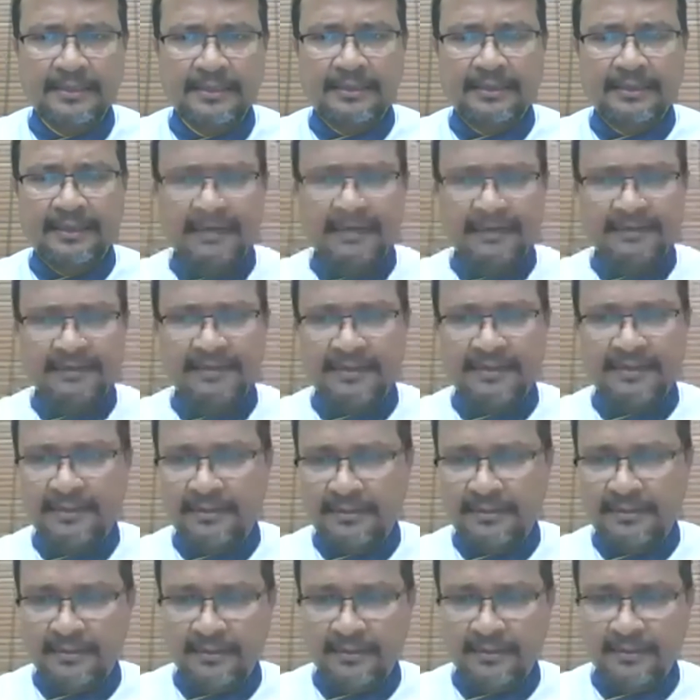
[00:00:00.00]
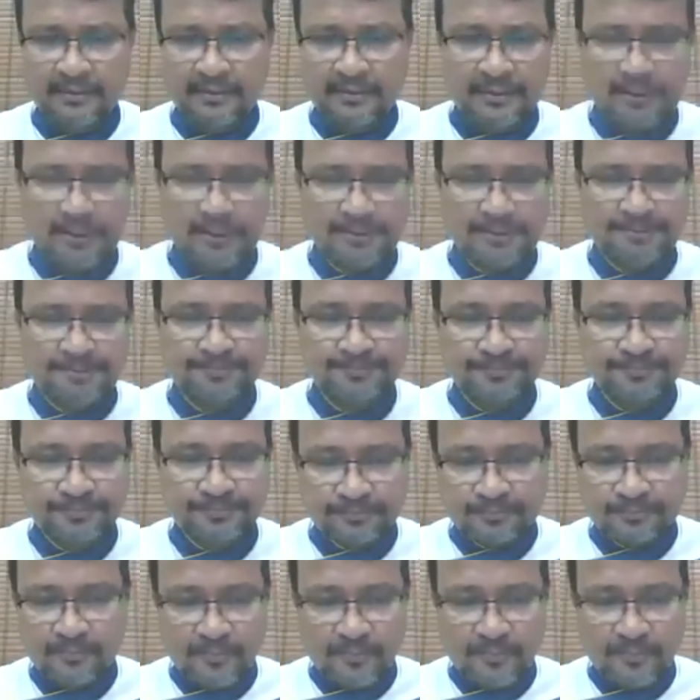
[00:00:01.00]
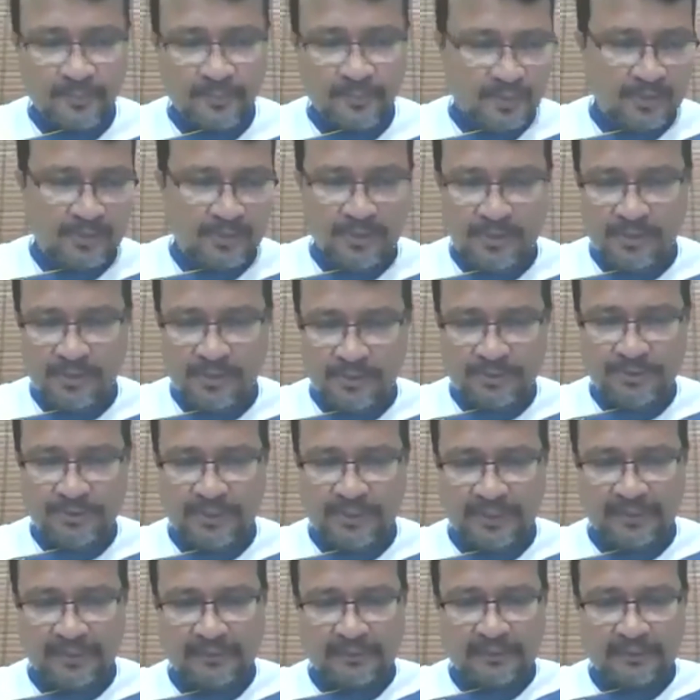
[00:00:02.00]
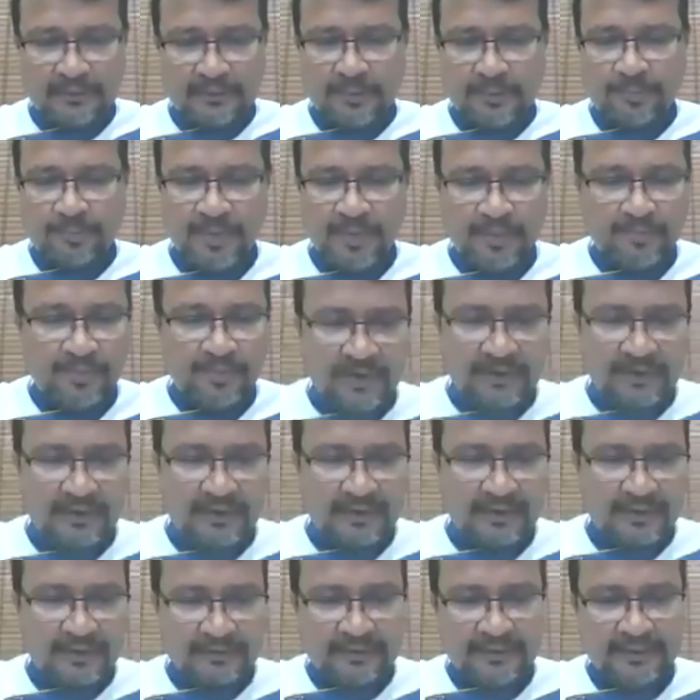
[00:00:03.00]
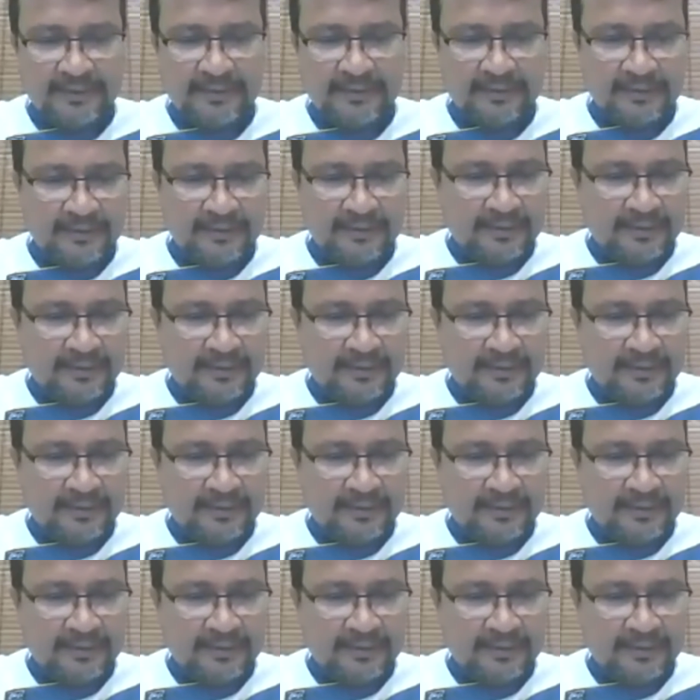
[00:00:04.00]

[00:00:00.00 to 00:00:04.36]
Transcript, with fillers: Anything, uh, you can uh, ping me directly.